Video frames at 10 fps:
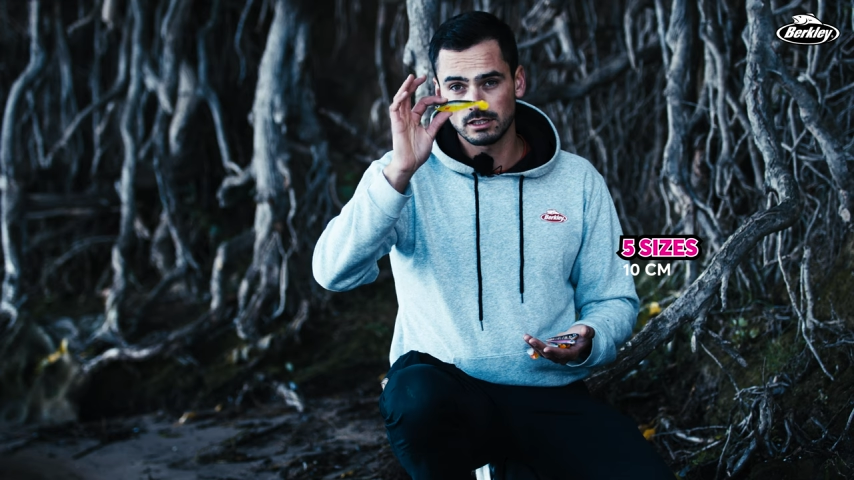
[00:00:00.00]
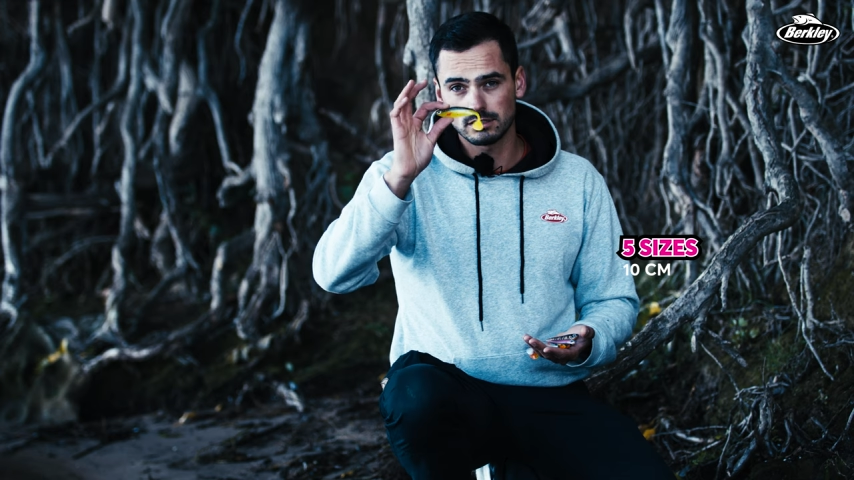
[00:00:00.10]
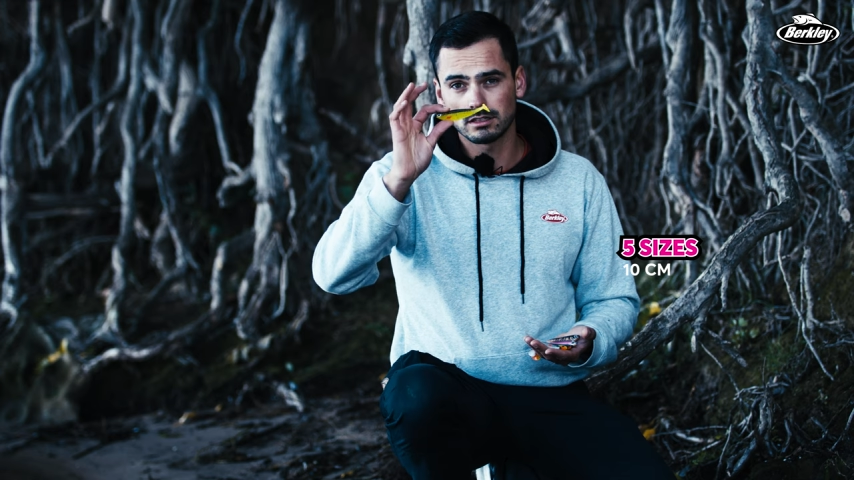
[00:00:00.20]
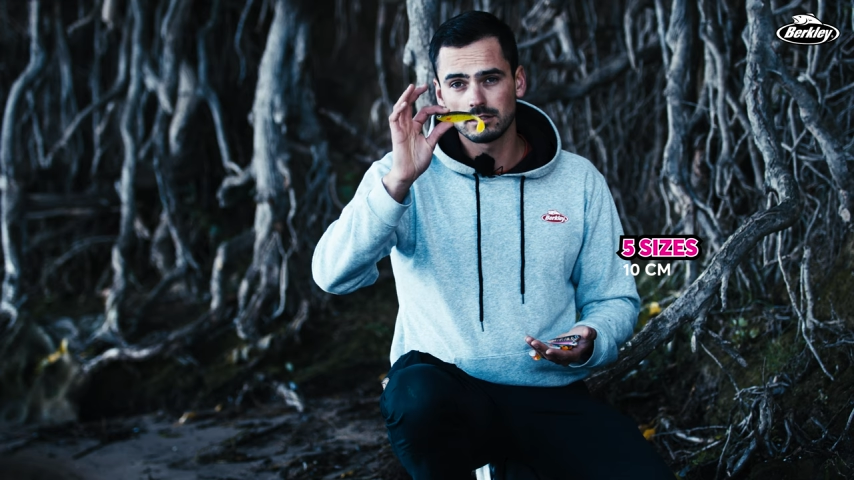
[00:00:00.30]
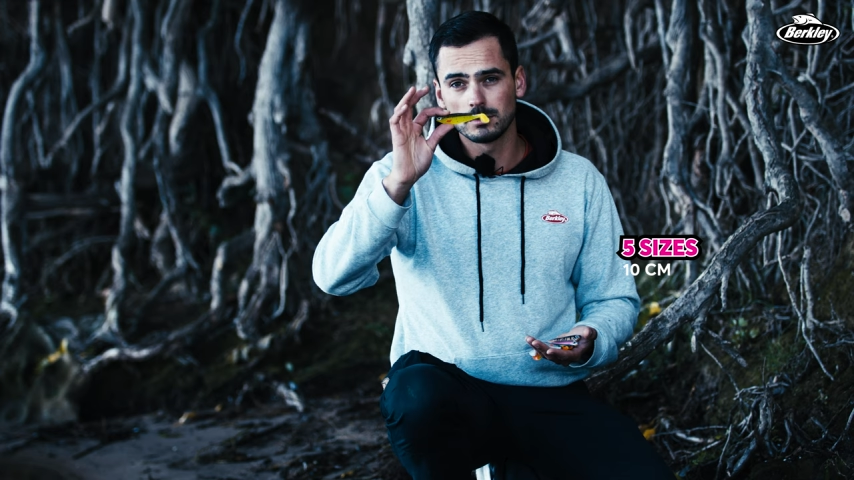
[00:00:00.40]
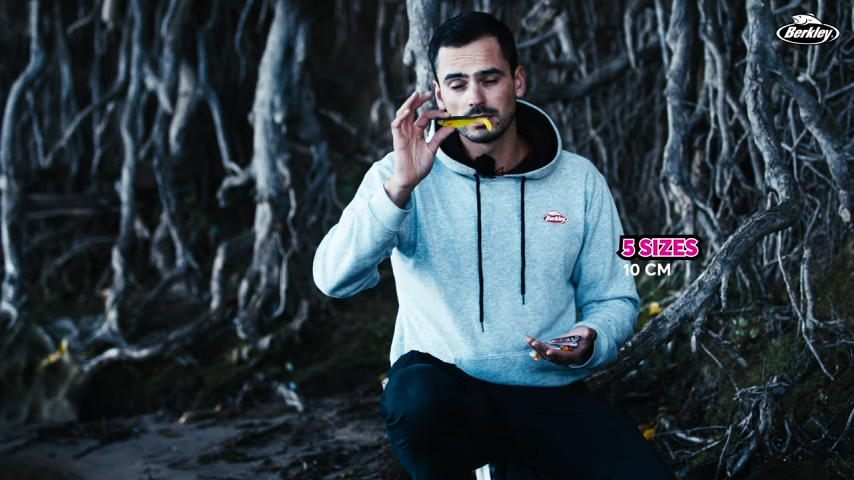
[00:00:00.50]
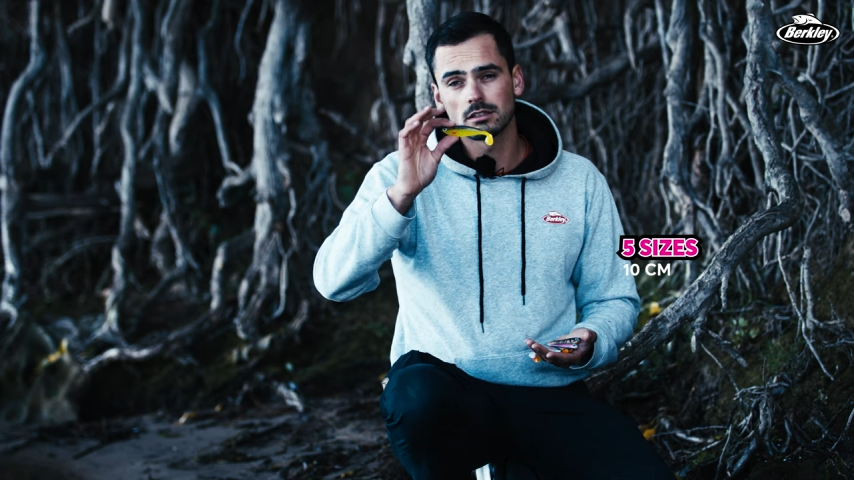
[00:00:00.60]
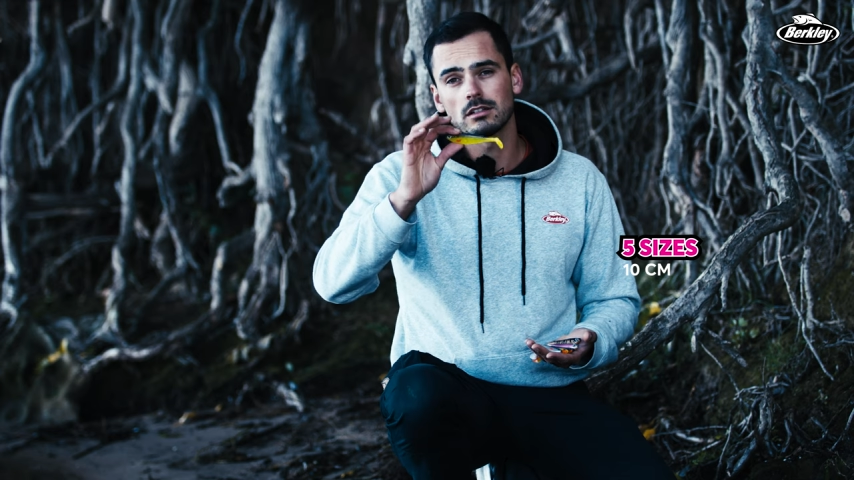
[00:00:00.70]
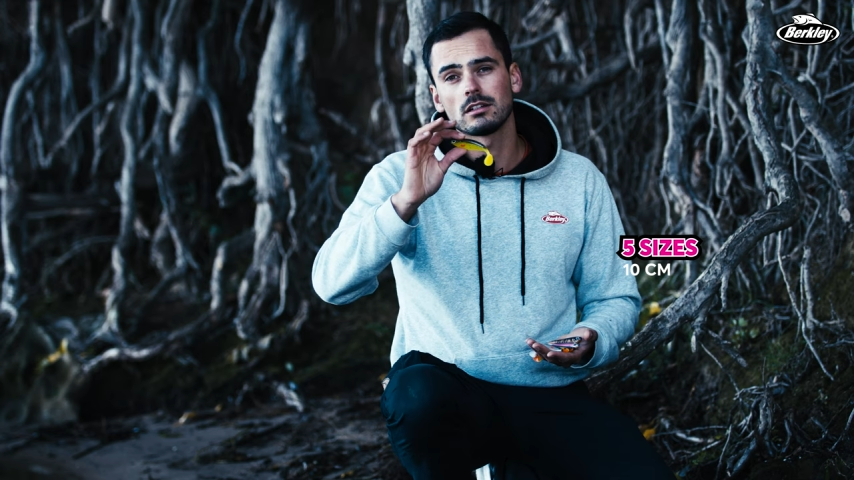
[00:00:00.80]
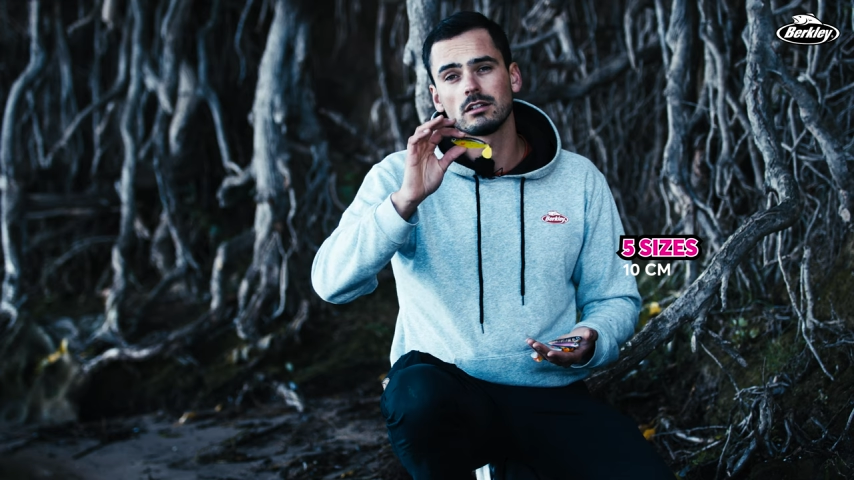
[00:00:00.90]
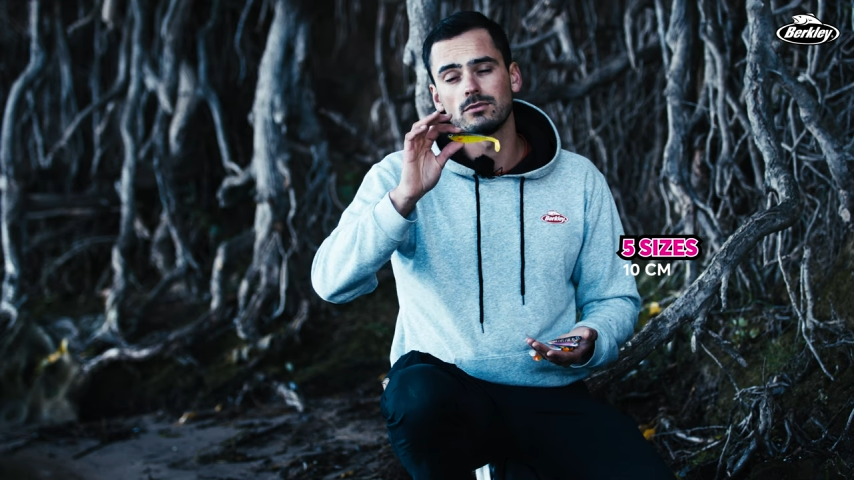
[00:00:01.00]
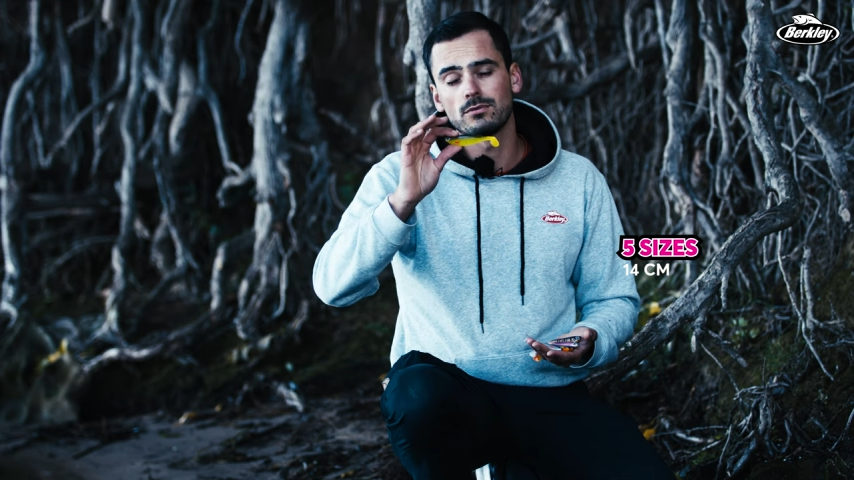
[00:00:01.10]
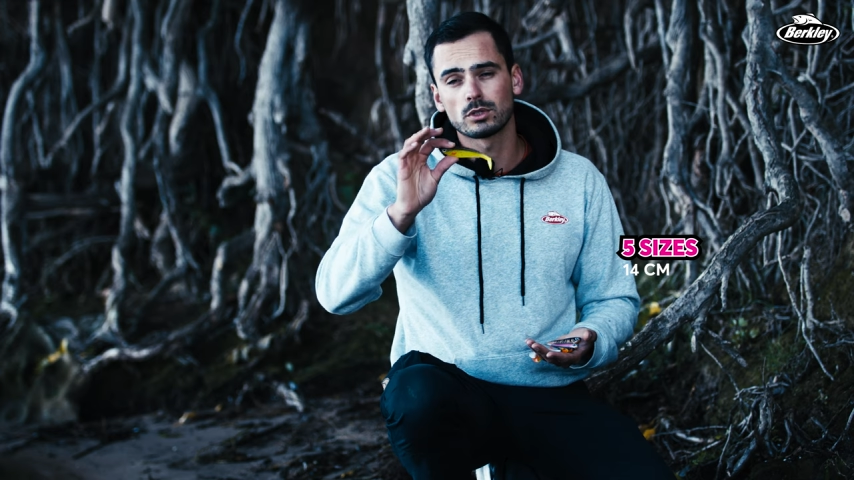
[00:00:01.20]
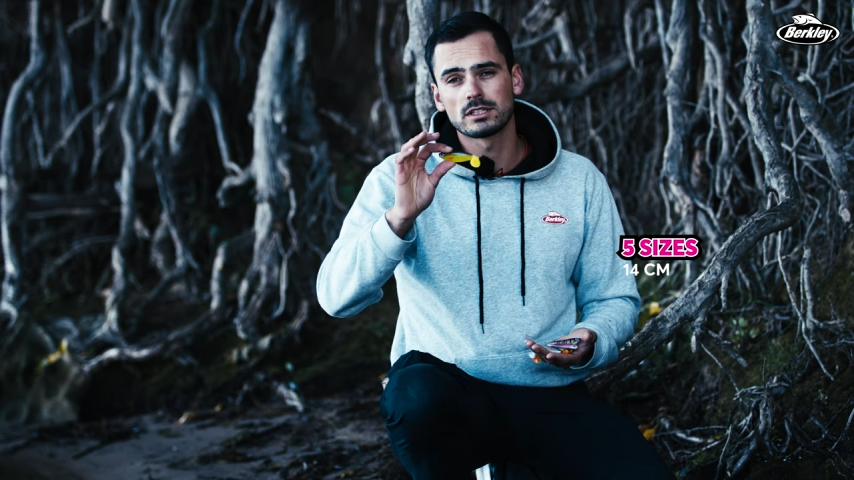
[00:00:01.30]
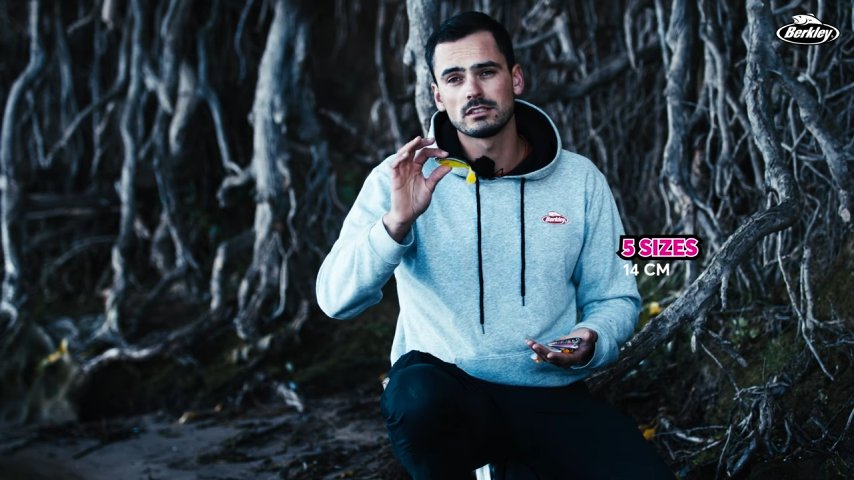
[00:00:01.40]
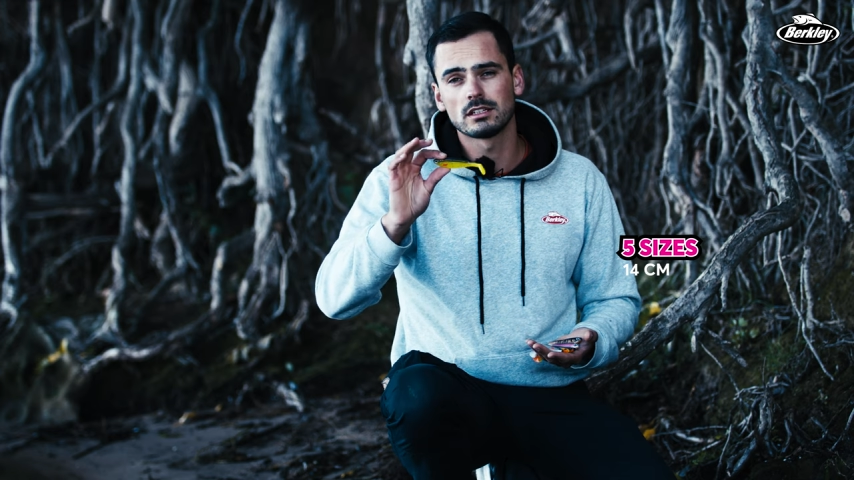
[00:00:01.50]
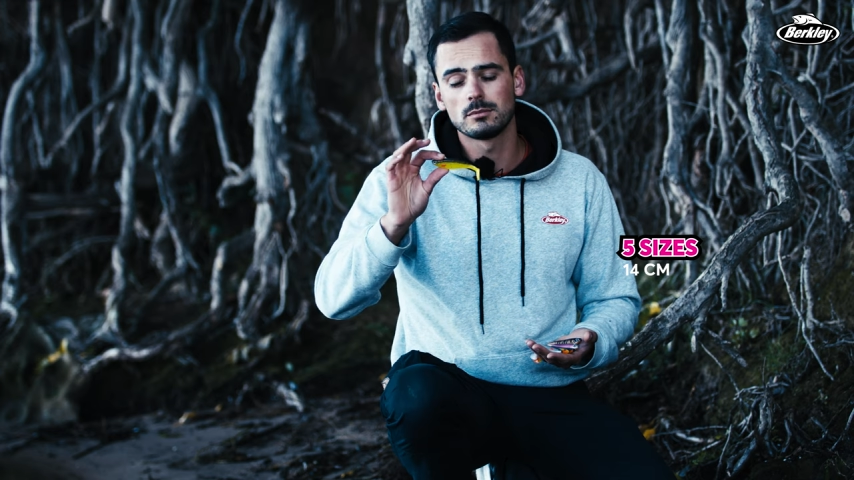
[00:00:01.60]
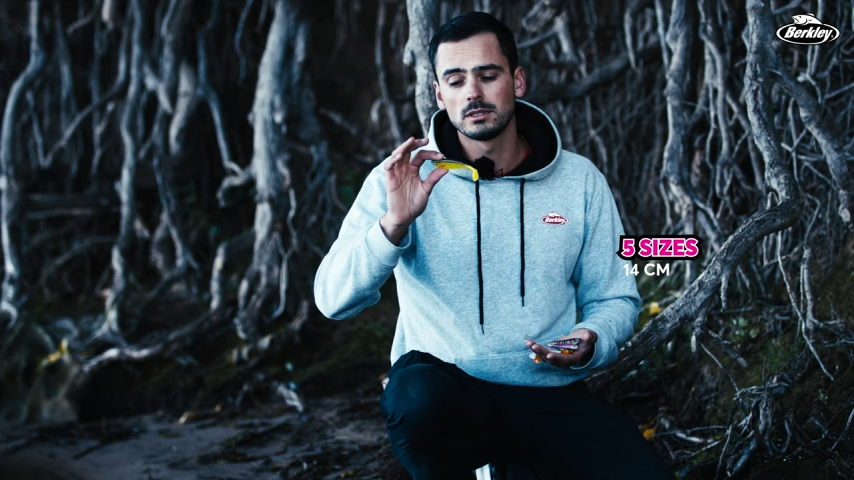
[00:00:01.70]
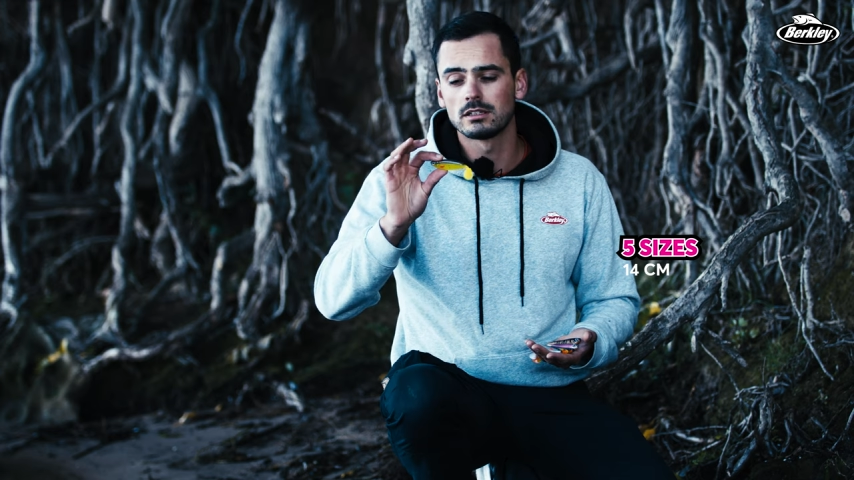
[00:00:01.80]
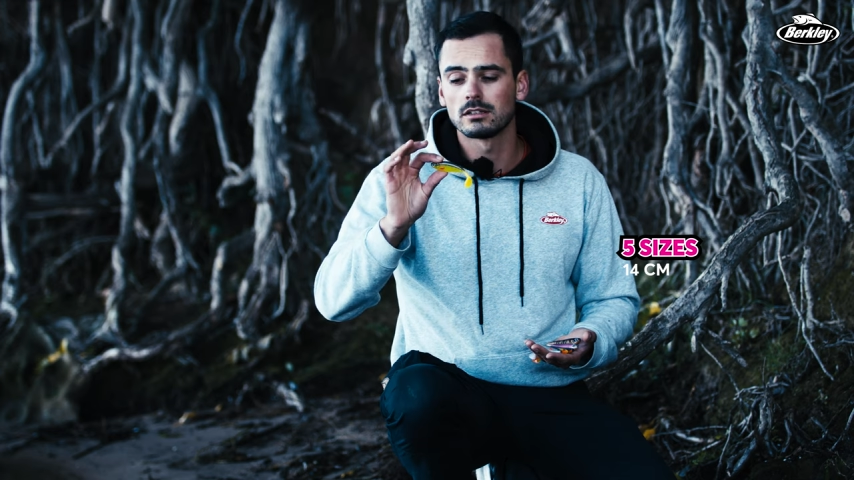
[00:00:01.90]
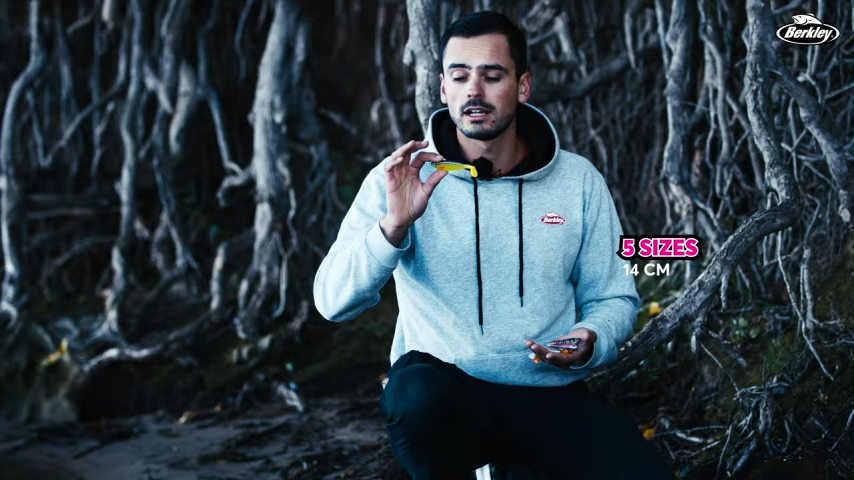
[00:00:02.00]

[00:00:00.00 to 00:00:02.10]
10 centimeter, a 14 centimeter